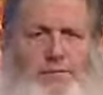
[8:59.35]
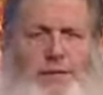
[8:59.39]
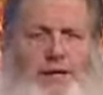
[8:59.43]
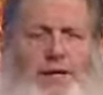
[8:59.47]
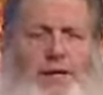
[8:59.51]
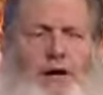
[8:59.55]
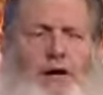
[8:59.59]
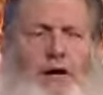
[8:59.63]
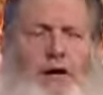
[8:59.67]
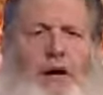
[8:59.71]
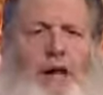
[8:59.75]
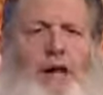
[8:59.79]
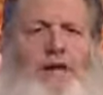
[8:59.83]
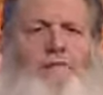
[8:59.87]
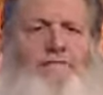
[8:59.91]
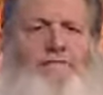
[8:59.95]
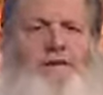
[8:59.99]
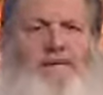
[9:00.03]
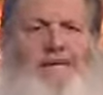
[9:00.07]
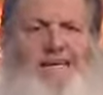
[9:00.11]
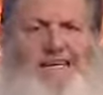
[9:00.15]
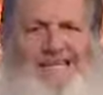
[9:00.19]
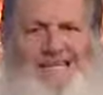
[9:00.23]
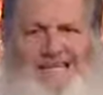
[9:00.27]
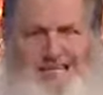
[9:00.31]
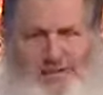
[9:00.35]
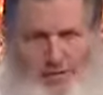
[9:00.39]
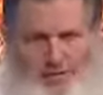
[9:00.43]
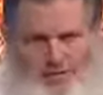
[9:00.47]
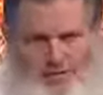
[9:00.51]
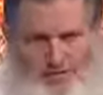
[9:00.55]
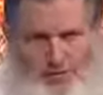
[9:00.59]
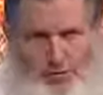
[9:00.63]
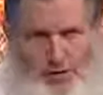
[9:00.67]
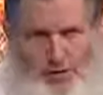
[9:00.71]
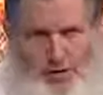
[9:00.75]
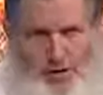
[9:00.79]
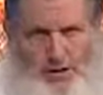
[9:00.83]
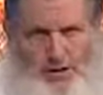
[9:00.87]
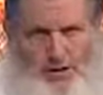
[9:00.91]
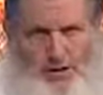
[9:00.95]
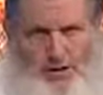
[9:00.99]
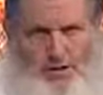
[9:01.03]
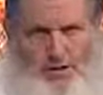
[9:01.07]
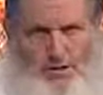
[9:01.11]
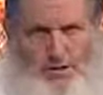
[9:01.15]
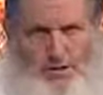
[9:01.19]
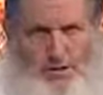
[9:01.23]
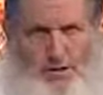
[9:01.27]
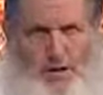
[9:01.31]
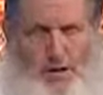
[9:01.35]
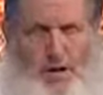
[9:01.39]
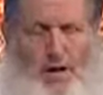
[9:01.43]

to make our life easier for us.